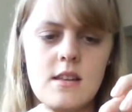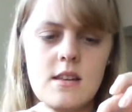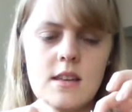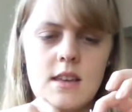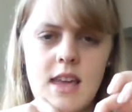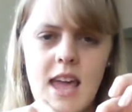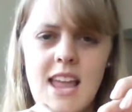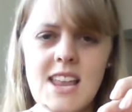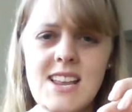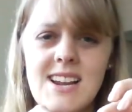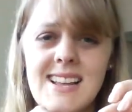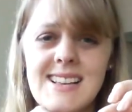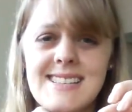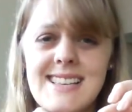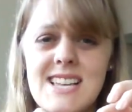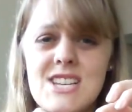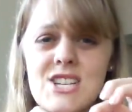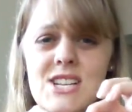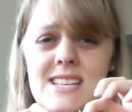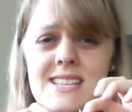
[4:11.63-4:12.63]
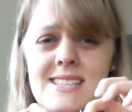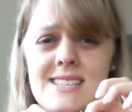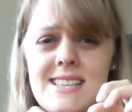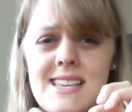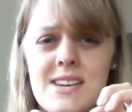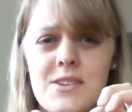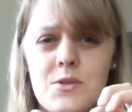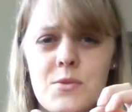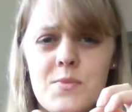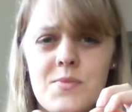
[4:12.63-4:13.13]
cannula is actually
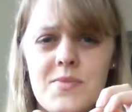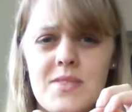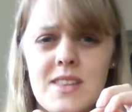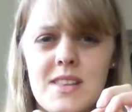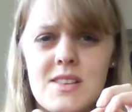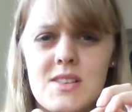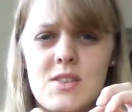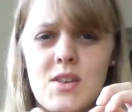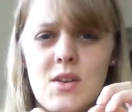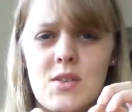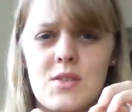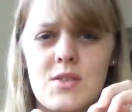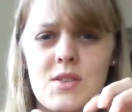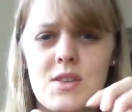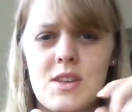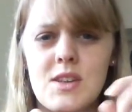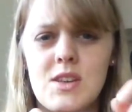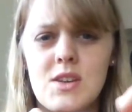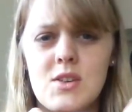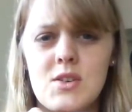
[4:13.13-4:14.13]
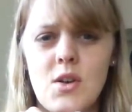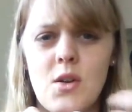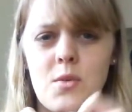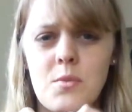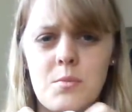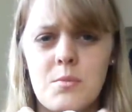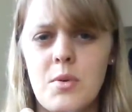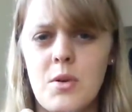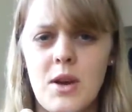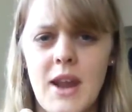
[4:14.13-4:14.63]
steel, so you
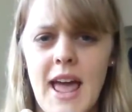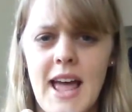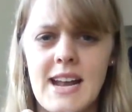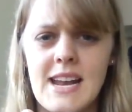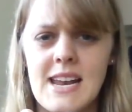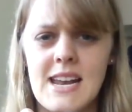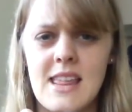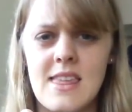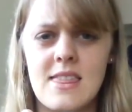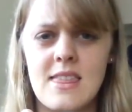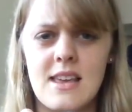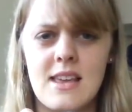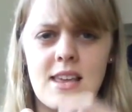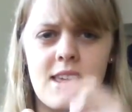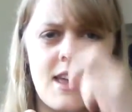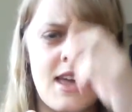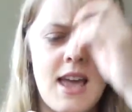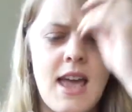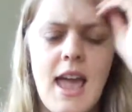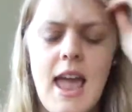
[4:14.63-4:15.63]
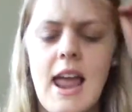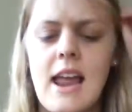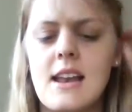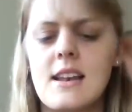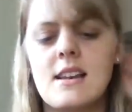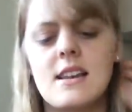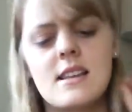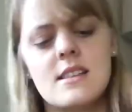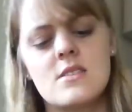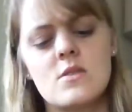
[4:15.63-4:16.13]
don't pull out anything,
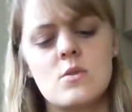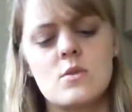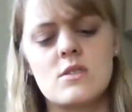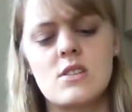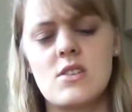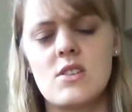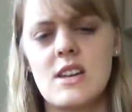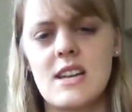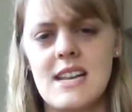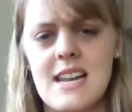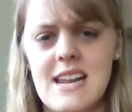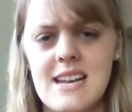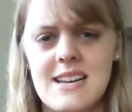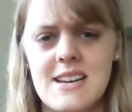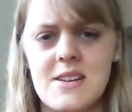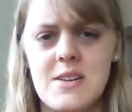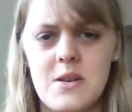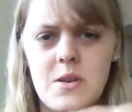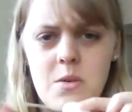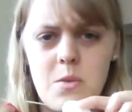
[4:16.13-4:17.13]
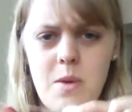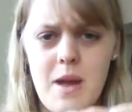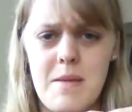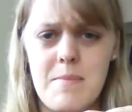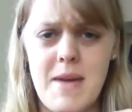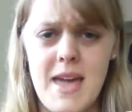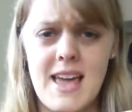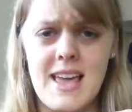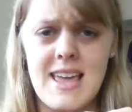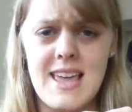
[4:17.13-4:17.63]
and it's also connected way
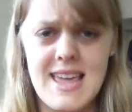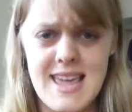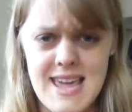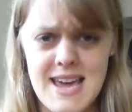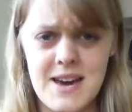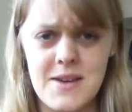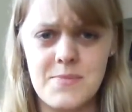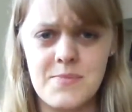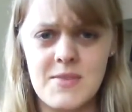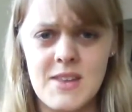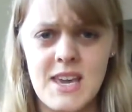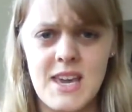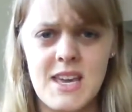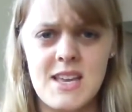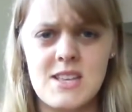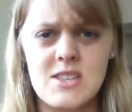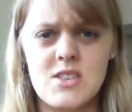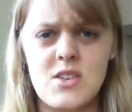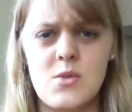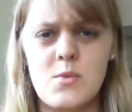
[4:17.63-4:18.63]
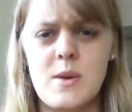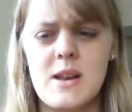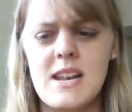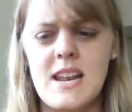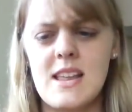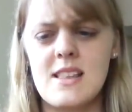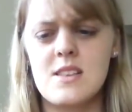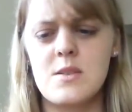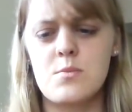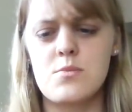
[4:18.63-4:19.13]
back here. So we
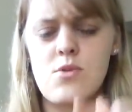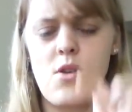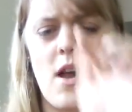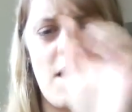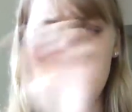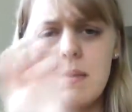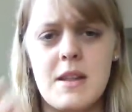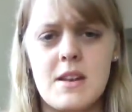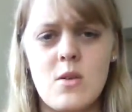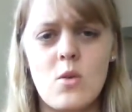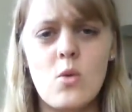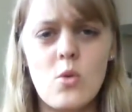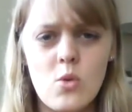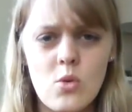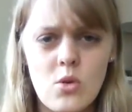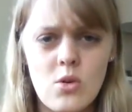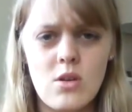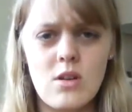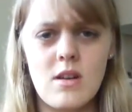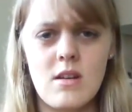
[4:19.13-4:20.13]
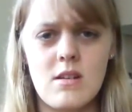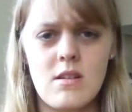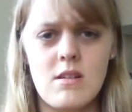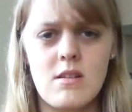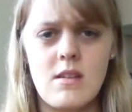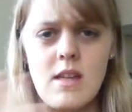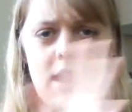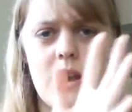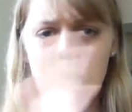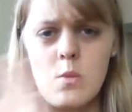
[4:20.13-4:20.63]
need to prime it all
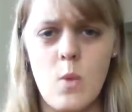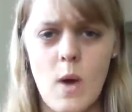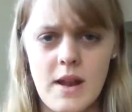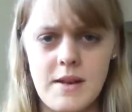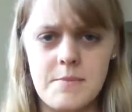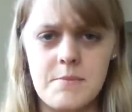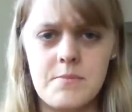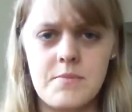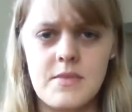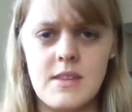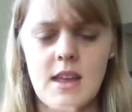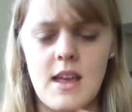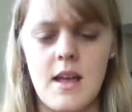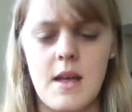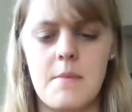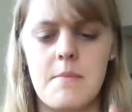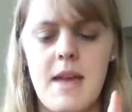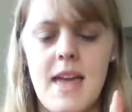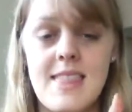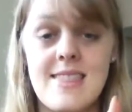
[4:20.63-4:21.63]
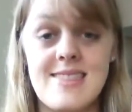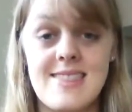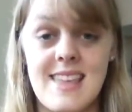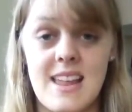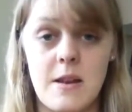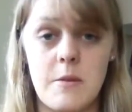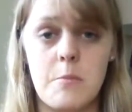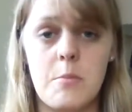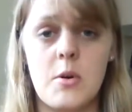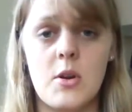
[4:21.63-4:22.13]
in one and
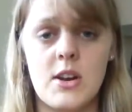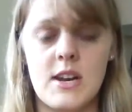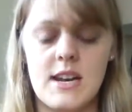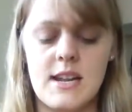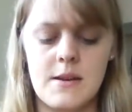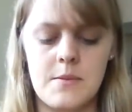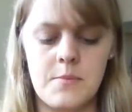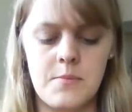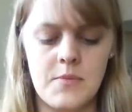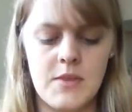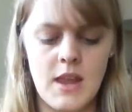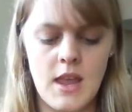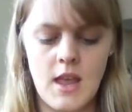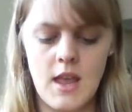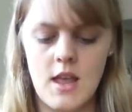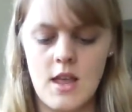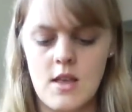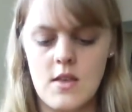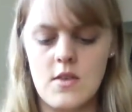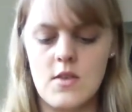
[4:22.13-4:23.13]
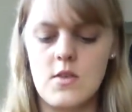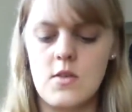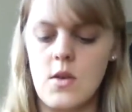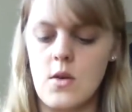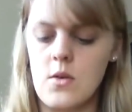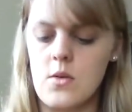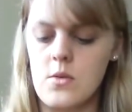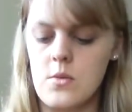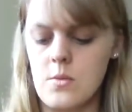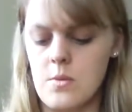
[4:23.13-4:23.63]
then put it in.
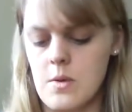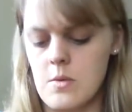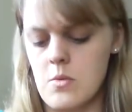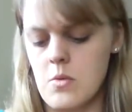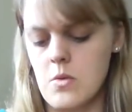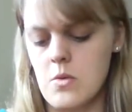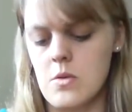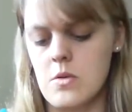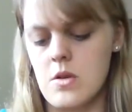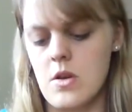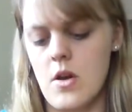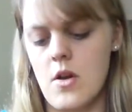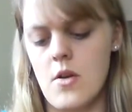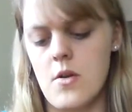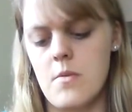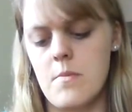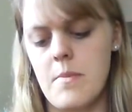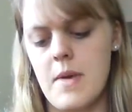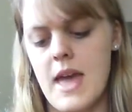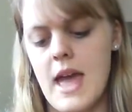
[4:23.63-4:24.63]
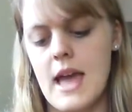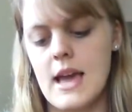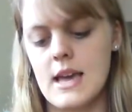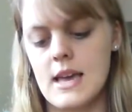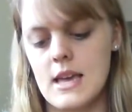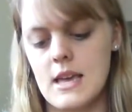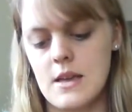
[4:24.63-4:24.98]
So we will go back